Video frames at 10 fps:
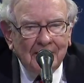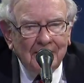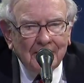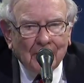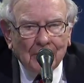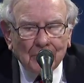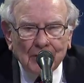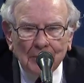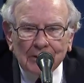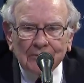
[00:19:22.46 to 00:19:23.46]
the auto
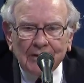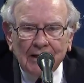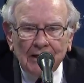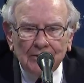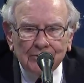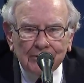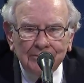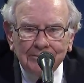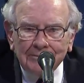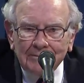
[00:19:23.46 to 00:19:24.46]
coming of age
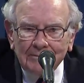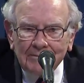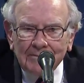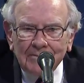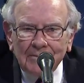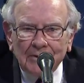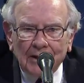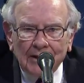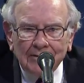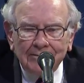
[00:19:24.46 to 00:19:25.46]
and the
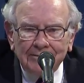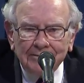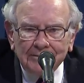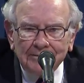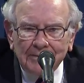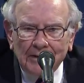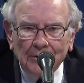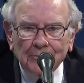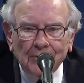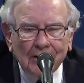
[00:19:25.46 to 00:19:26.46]
day of
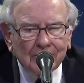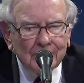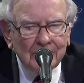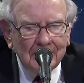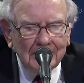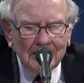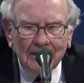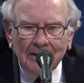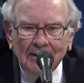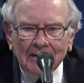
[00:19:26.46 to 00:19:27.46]
air travel
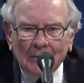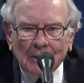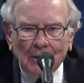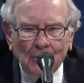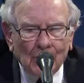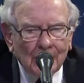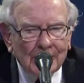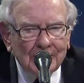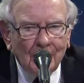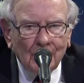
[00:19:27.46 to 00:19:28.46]
coming
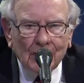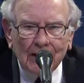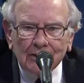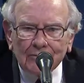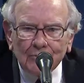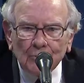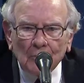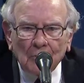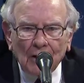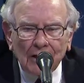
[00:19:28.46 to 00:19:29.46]
along and all kinds of new
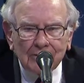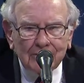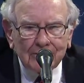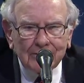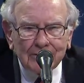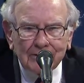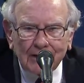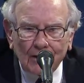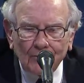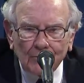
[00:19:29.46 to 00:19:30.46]
appliances and the
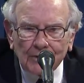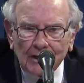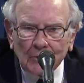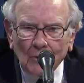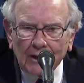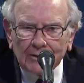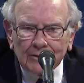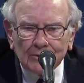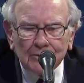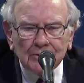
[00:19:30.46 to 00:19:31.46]
telephone getting wider
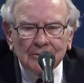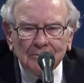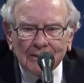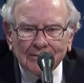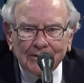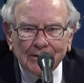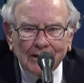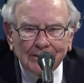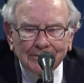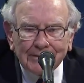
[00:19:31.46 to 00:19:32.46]
use, believe it or
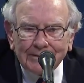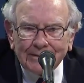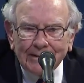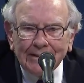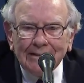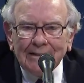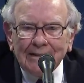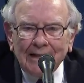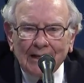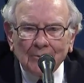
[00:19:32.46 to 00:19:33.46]
not. It
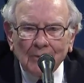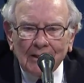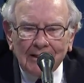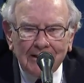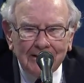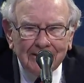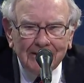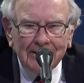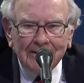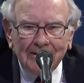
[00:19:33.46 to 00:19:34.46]
hadn't really
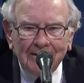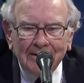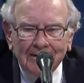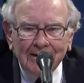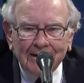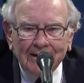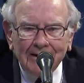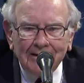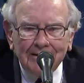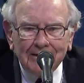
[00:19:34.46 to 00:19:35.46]

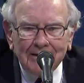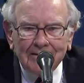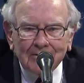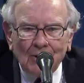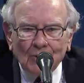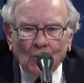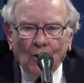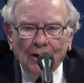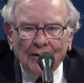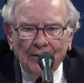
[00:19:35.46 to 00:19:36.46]

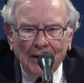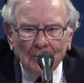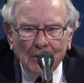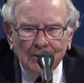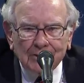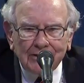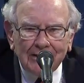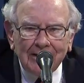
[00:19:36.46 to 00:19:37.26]
caught on that much